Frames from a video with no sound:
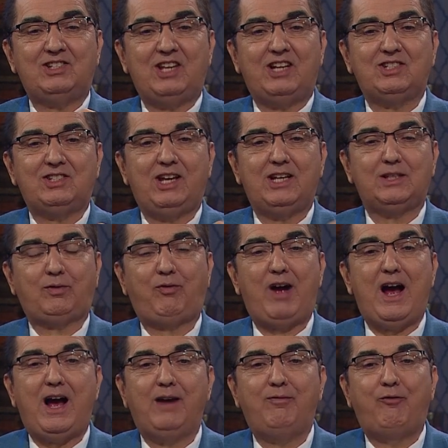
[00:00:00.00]

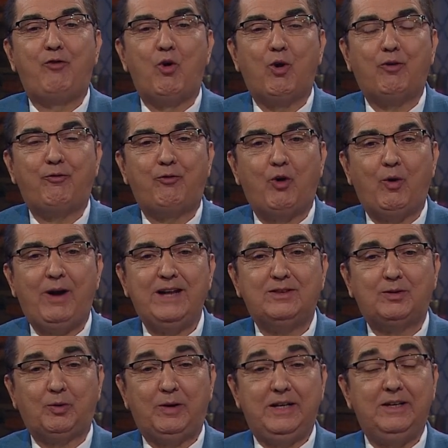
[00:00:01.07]
665
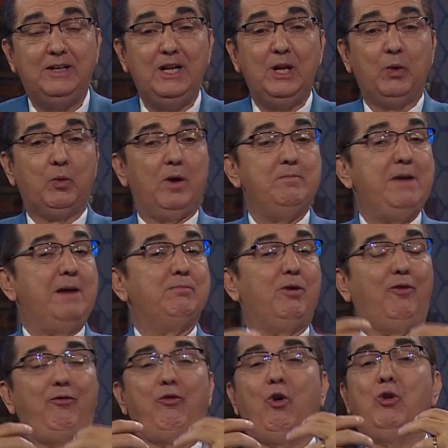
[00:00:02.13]
4483.
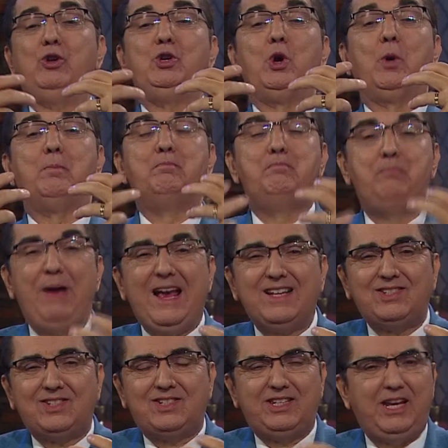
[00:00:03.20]
Remember, for your
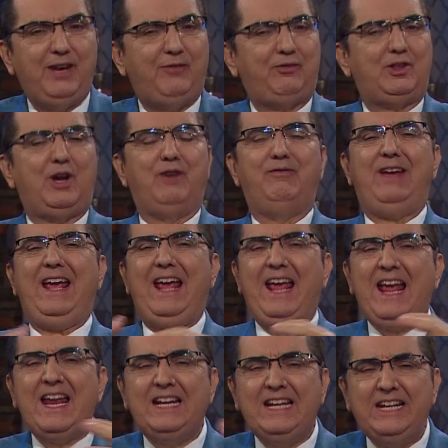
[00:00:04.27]
best gift of
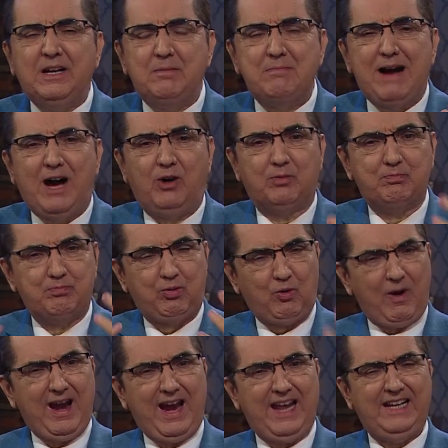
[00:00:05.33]
any amount.
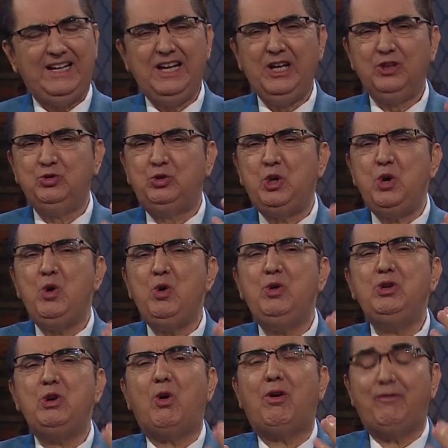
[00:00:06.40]
Pray, do
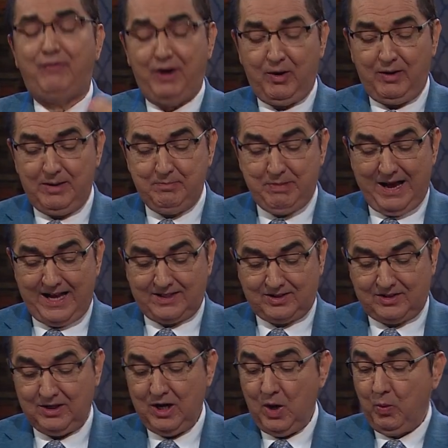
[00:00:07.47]
your very
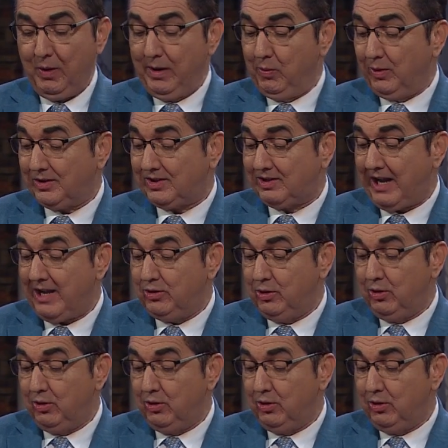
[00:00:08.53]
best. We will send